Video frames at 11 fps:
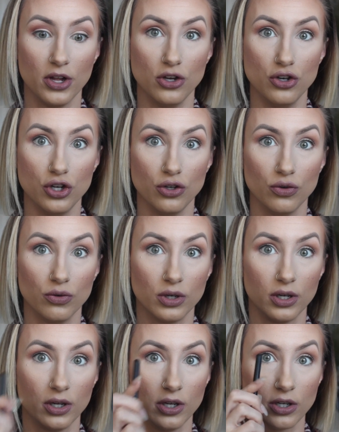new
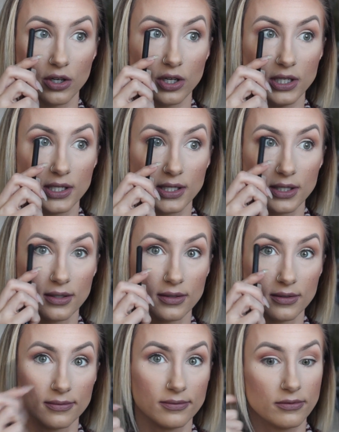crease
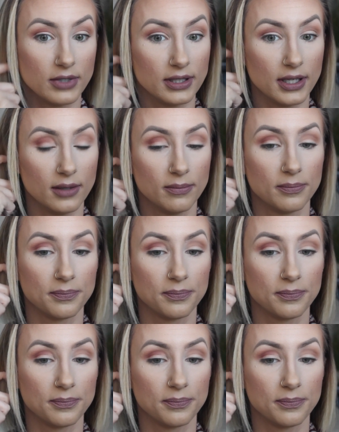right there.